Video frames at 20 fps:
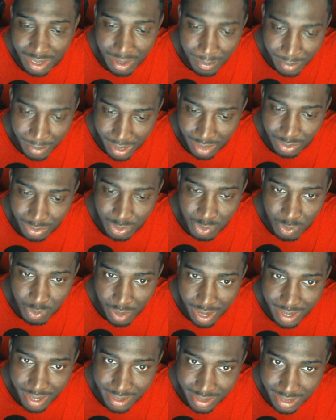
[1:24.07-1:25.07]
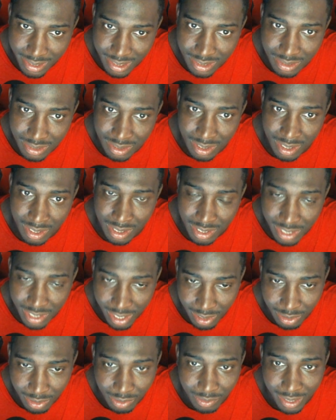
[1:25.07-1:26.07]
but I do want this
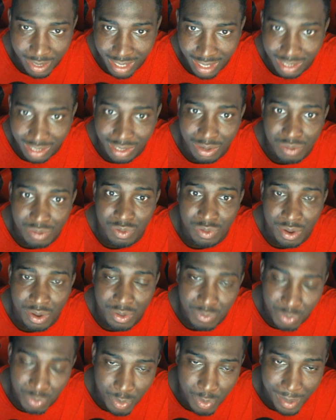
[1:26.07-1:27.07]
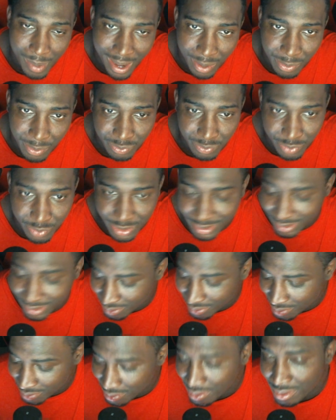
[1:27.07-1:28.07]
yellow L F full power
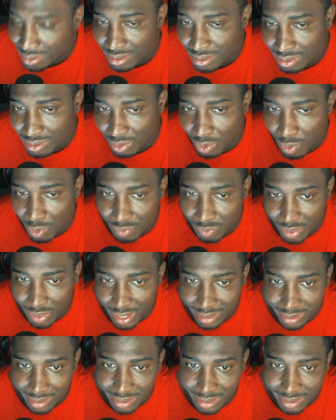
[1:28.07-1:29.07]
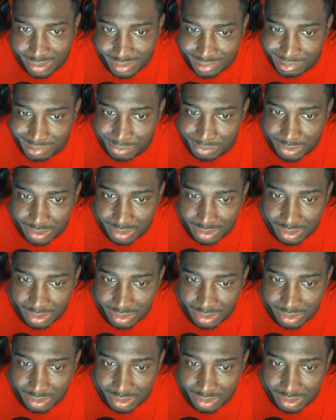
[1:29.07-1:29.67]
Frieza. So hopefully I get him.